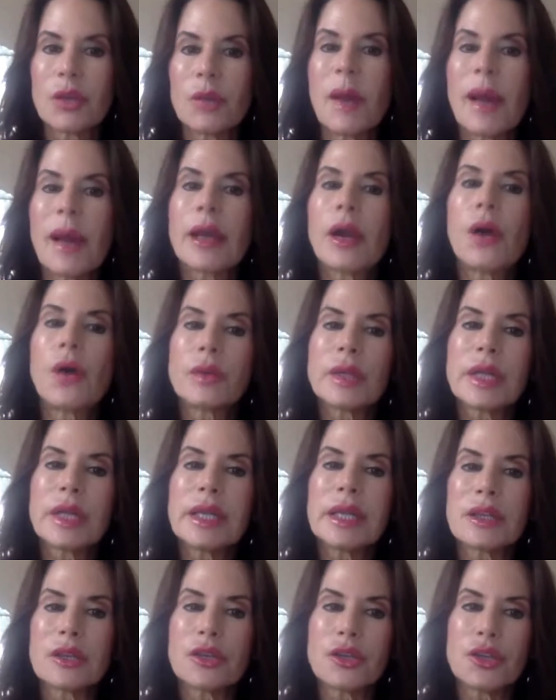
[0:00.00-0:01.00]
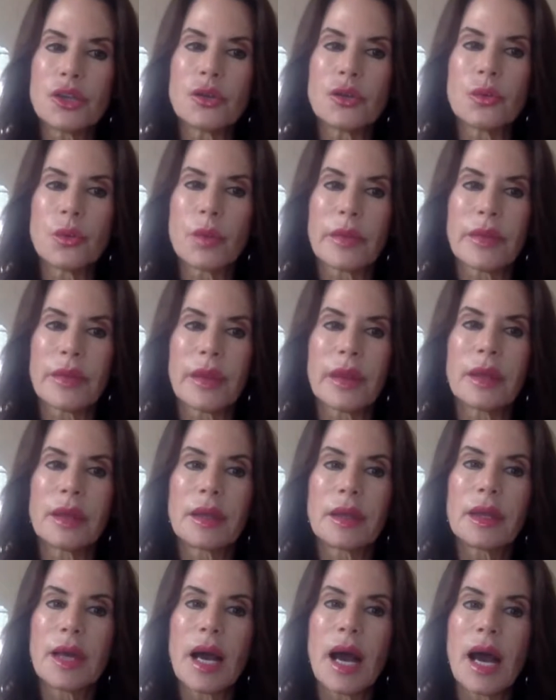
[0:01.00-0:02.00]
My only issue with
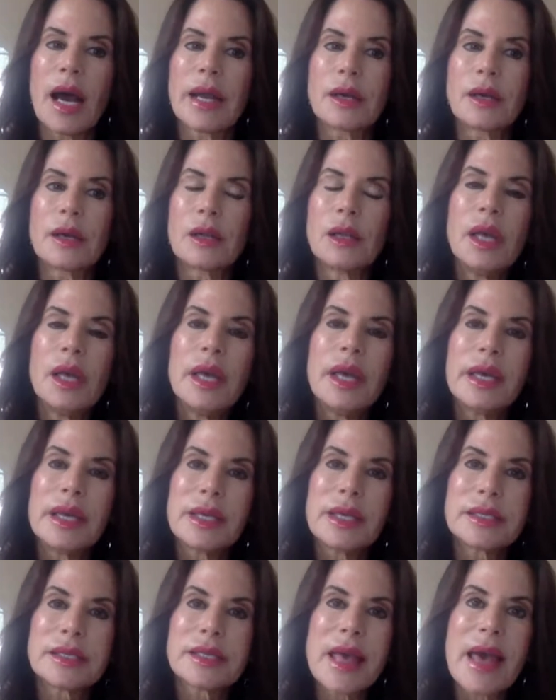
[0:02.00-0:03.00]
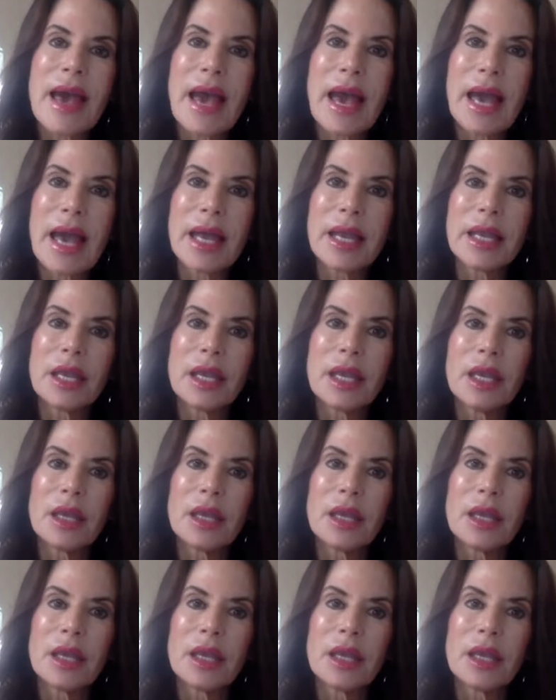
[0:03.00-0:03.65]
it, Kyle, is that